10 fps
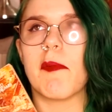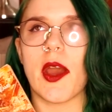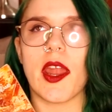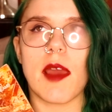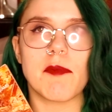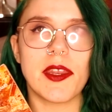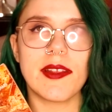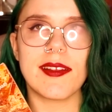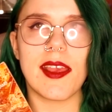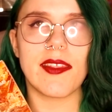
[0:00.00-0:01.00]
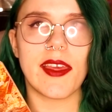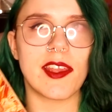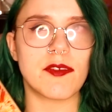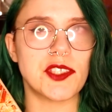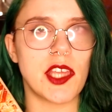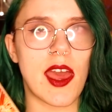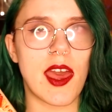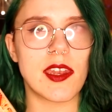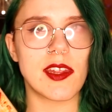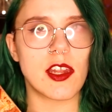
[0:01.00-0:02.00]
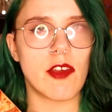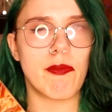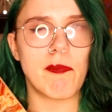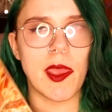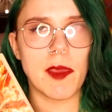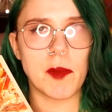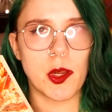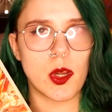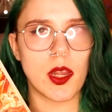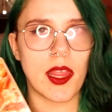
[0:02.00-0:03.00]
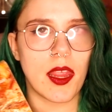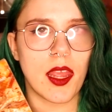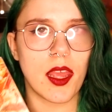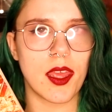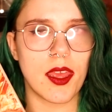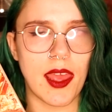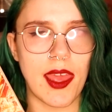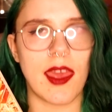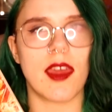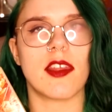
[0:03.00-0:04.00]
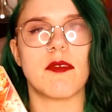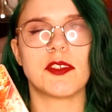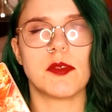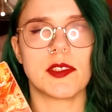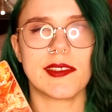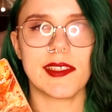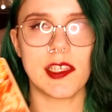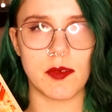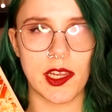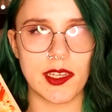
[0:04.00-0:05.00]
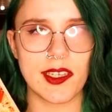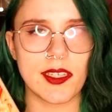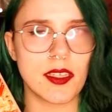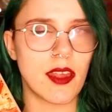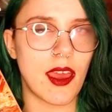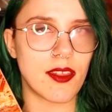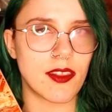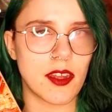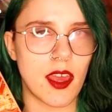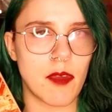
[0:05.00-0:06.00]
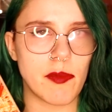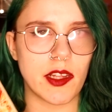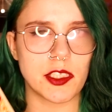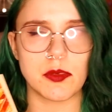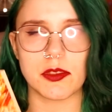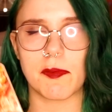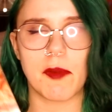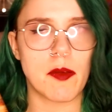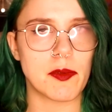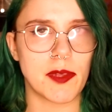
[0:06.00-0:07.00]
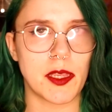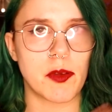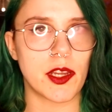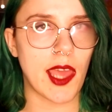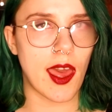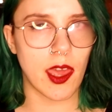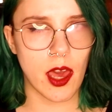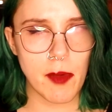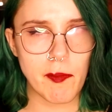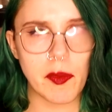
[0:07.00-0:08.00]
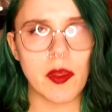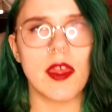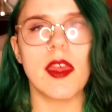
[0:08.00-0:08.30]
but I'm gonna say that if she had enough paper, ink, and if she was literate at the time, then she was probably pretty high up.